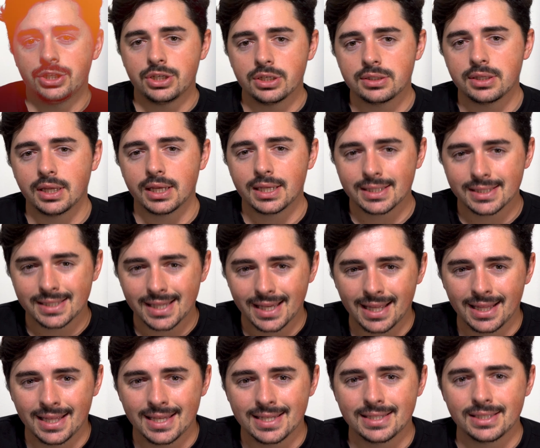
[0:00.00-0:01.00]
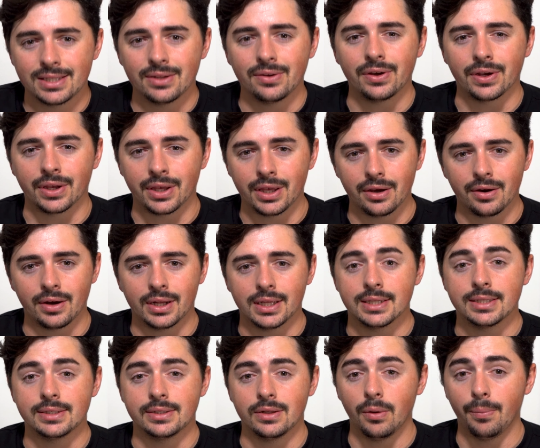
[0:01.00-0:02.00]
just like sin is still here and
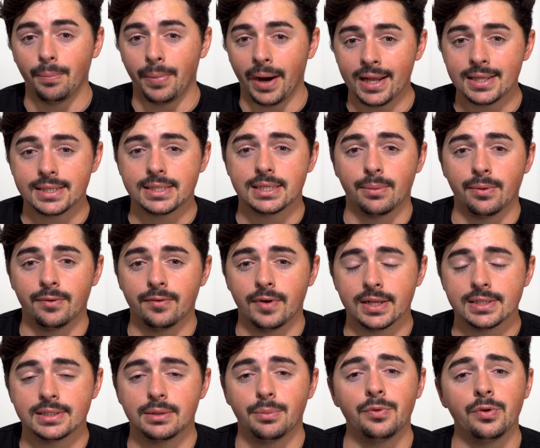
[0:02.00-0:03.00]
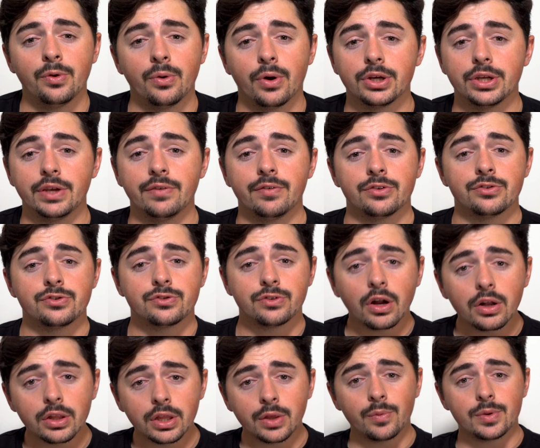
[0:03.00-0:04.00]
it still bites some of us. Some of you are even
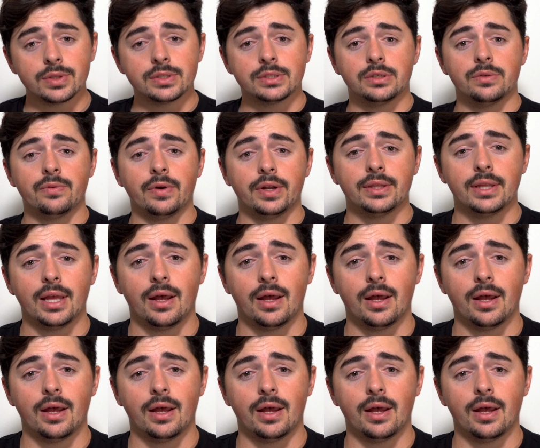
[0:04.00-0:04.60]
struggling with sin right